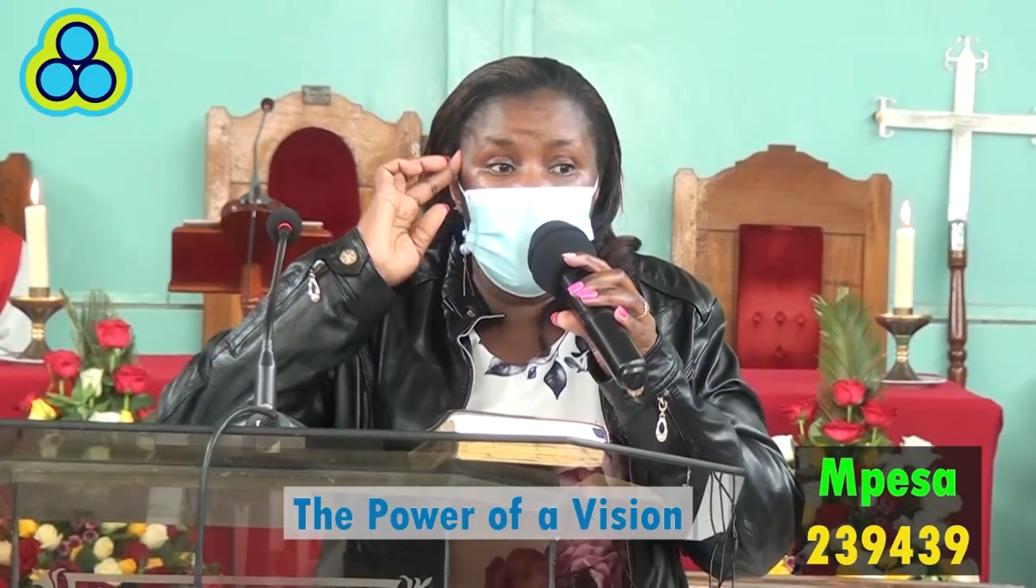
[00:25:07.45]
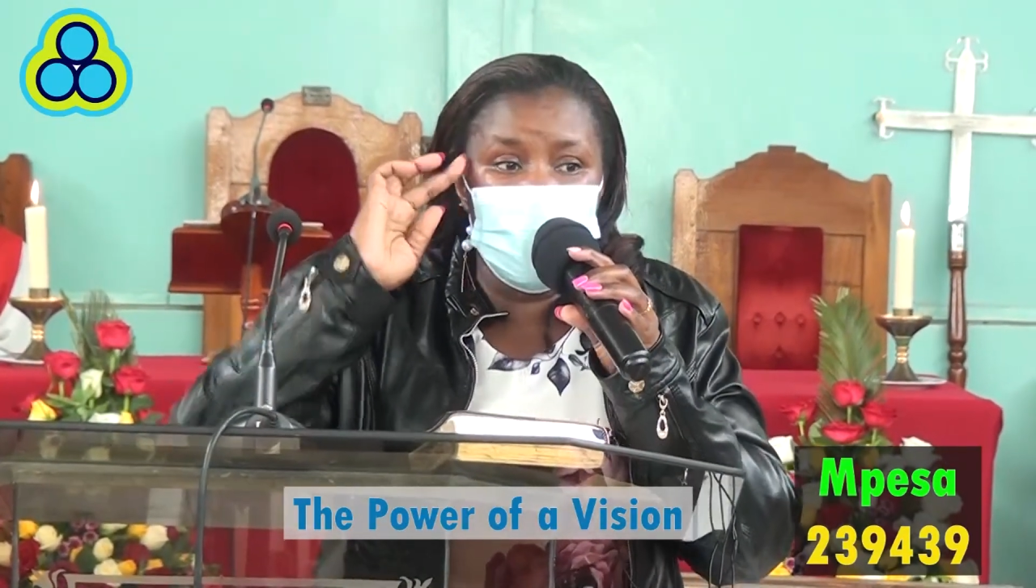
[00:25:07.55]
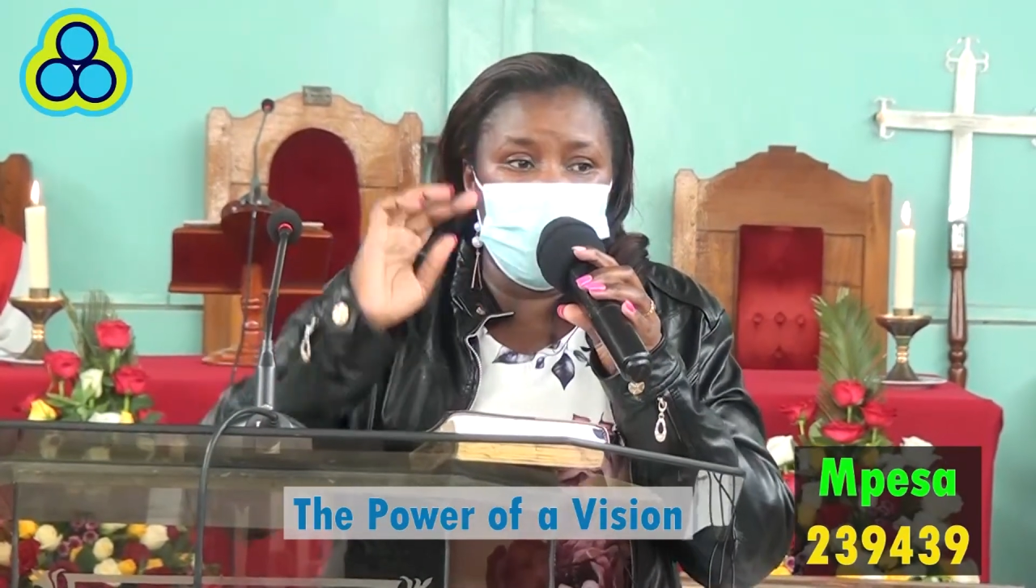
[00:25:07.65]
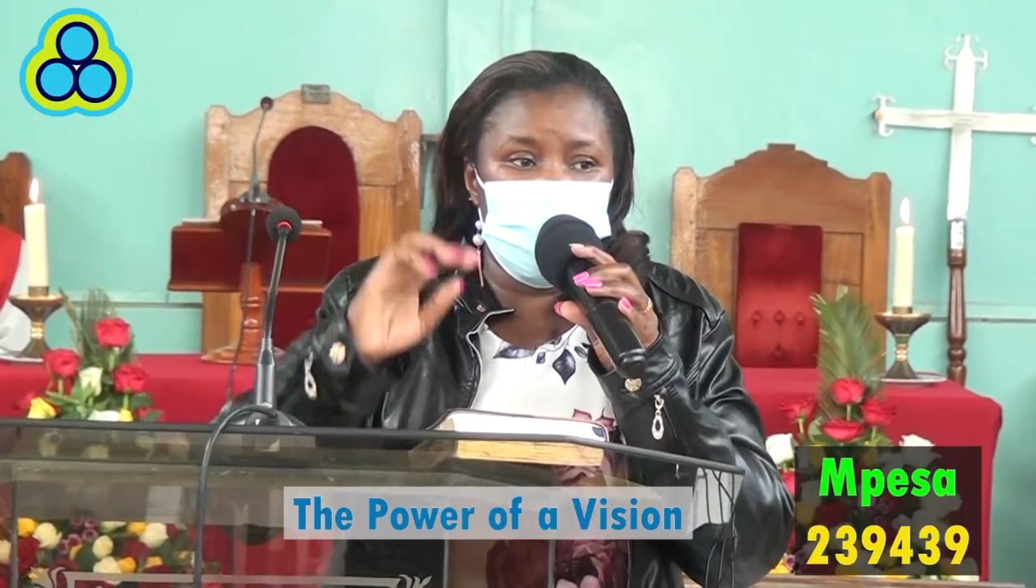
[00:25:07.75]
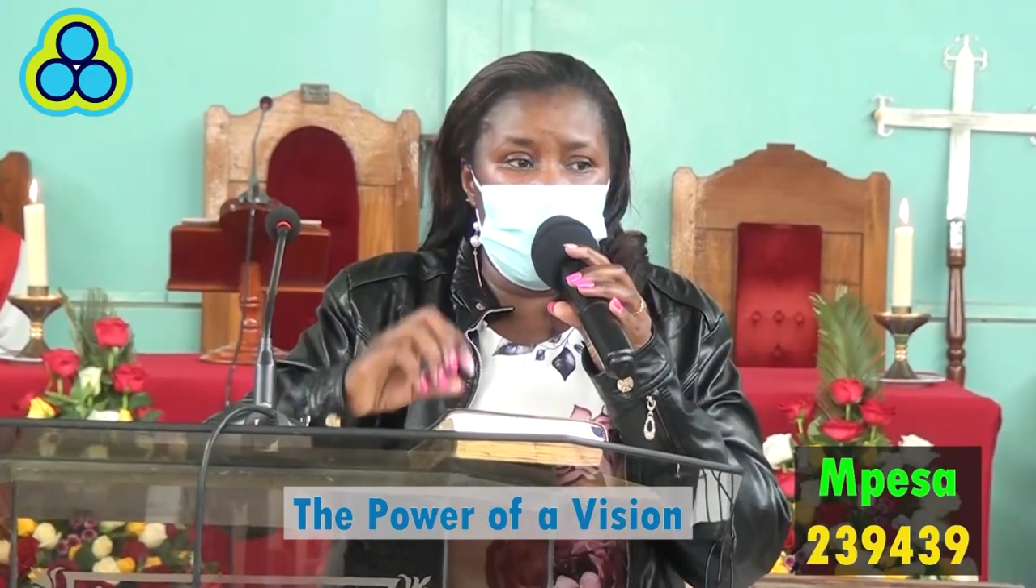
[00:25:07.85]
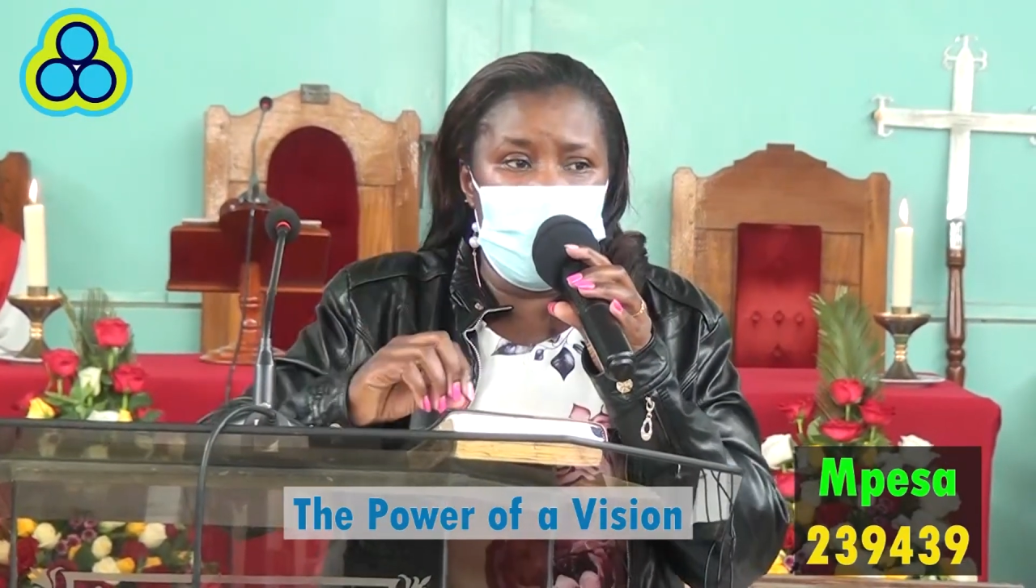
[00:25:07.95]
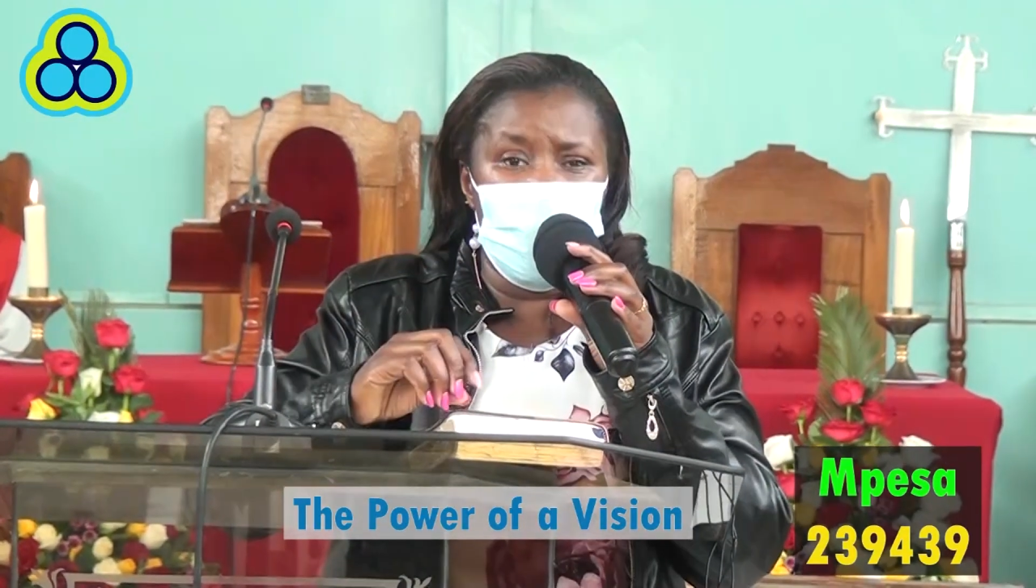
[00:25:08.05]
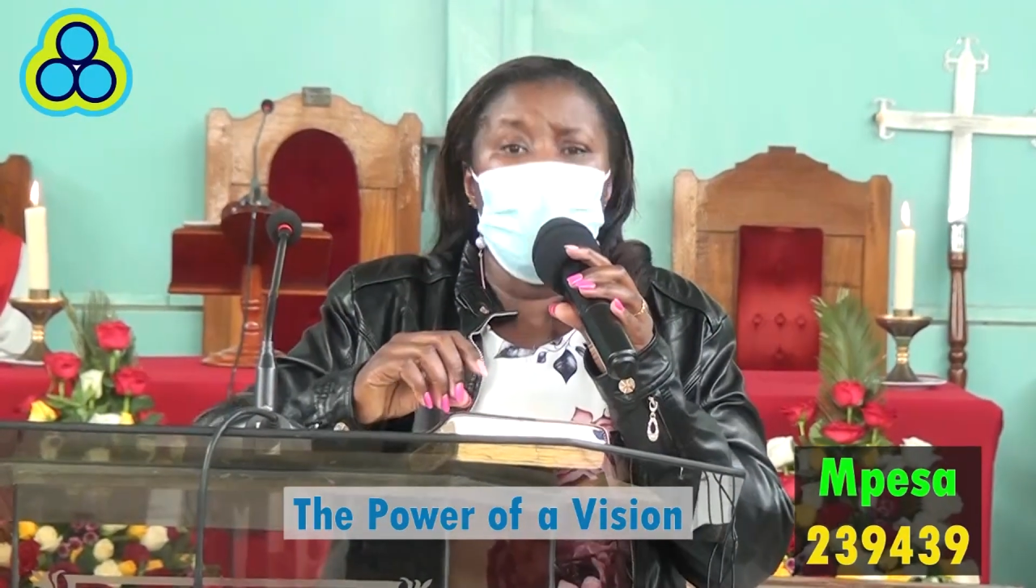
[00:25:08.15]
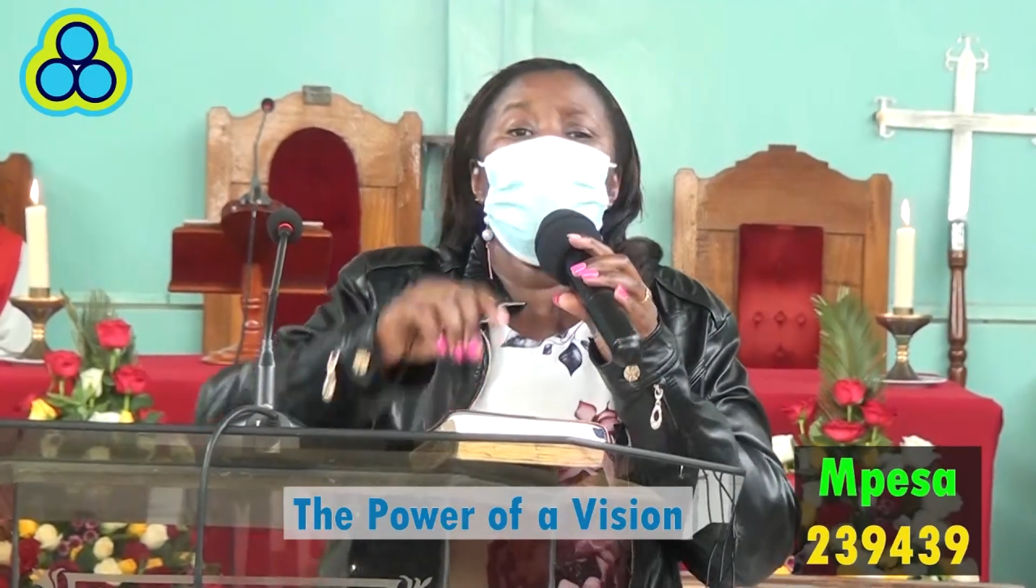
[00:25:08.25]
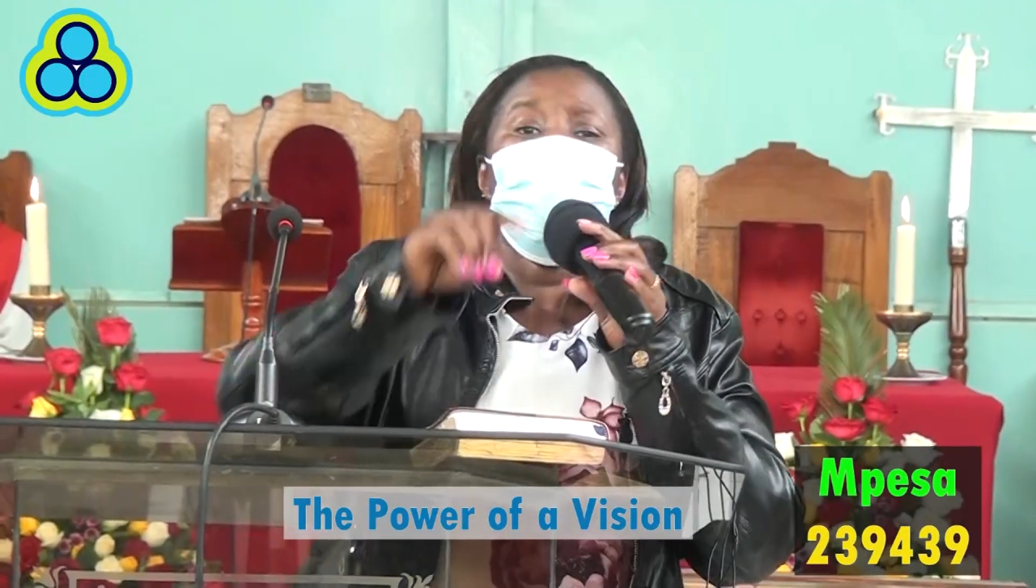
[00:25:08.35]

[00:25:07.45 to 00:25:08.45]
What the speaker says: watoto wao.